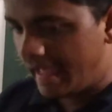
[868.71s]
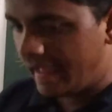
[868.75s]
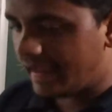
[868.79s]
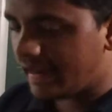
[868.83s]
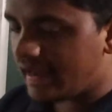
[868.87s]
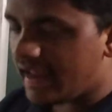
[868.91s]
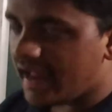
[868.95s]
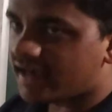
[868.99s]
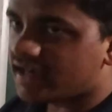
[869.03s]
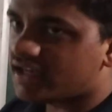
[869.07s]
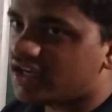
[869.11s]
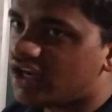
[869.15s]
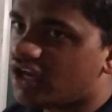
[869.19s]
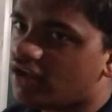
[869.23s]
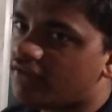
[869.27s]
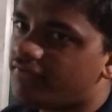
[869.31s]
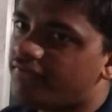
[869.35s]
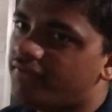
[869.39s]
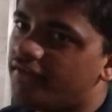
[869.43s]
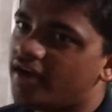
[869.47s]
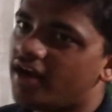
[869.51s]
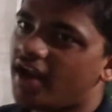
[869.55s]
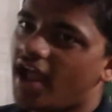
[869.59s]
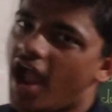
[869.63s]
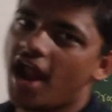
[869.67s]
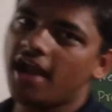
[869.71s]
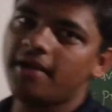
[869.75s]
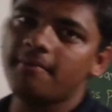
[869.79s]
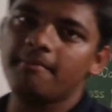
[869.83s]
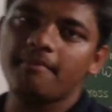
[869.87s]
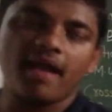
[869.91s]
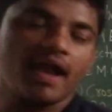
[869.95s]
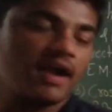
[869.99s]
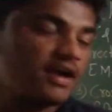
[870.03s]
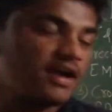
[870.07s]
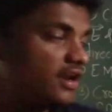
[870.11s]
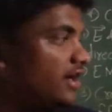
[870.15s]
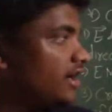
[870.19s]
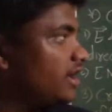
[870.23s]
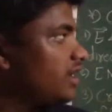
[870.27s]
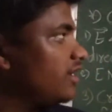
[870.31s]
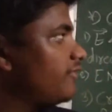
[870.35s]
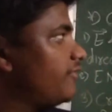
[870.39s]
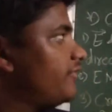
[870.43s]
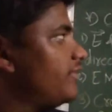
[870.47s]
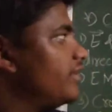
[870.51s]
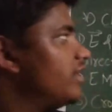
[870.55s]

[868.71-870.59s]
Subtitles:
electric field and magnetic